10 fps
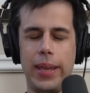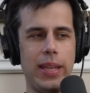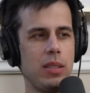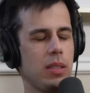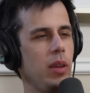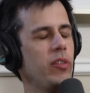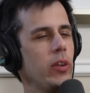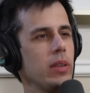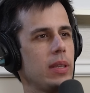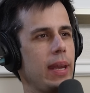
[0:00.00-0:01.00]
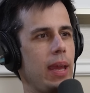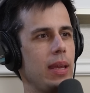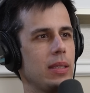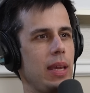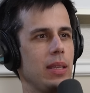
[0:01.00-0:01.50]
it's different, and
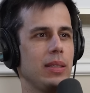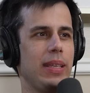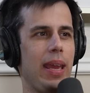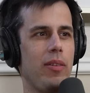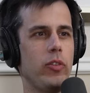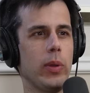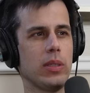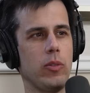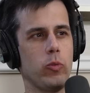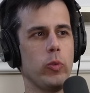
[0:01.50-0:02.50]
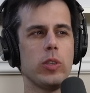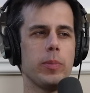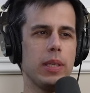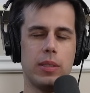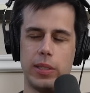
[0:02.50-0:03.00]
it, it everyone t- treats me